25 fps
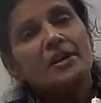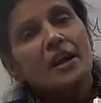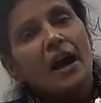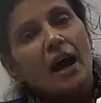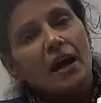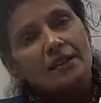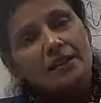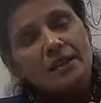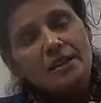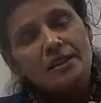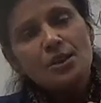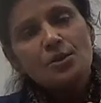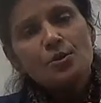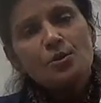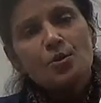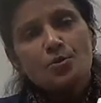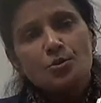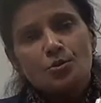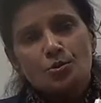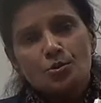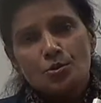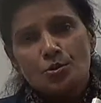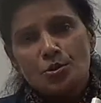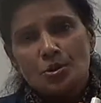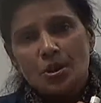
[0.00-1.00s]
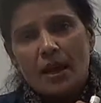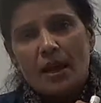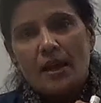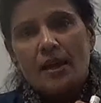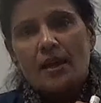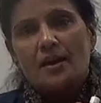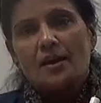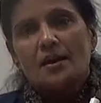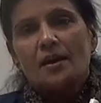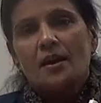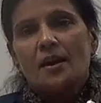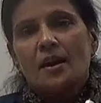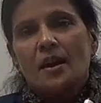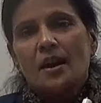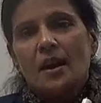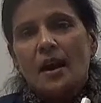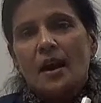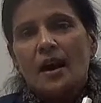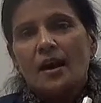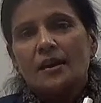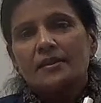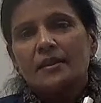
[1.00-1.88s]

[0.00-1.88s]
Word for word: Gandhiji used to say uh,